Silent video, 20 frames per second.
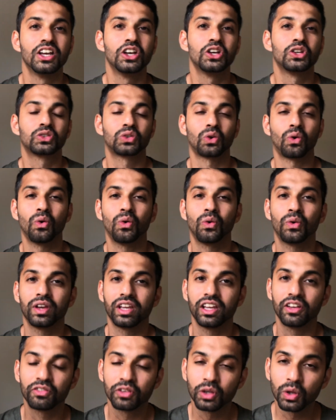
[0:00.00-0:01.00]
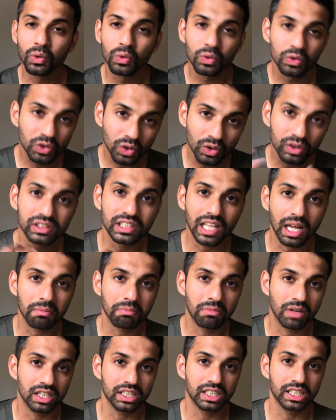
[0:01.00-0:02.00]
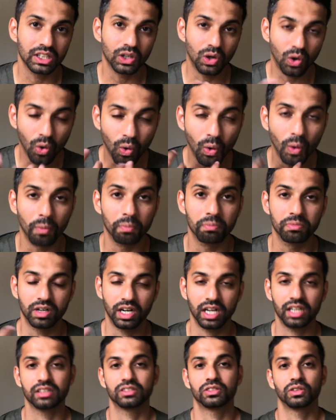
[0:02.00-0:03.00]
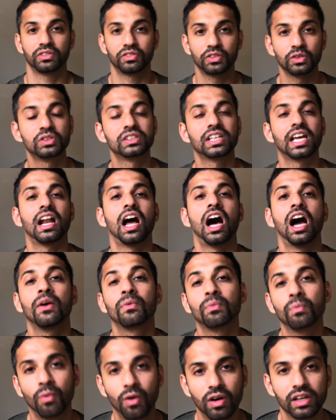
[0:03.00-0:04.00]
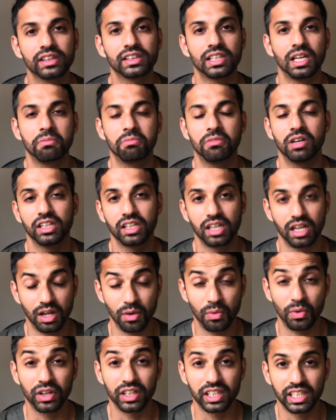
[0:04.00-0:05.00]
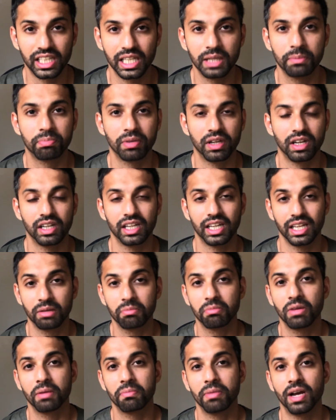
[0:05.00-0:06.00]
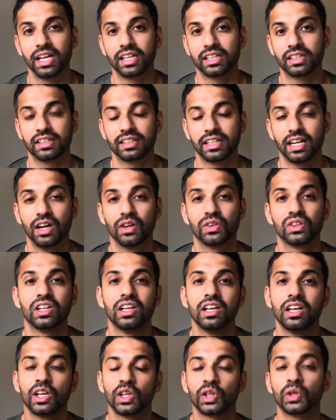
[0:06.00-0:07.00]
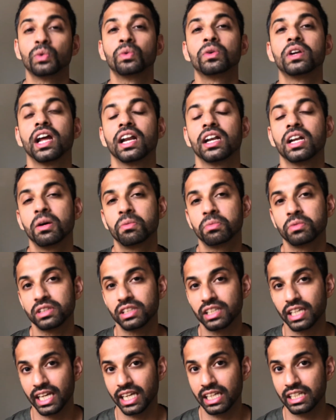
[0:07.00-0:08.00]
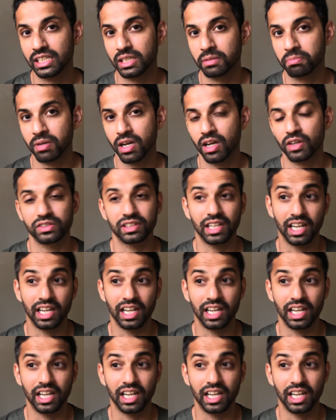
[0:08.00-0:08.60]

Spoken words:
So if you took that money home, right? So if you said, I want that money and I want to keep it in my bank account, you would end up with £80.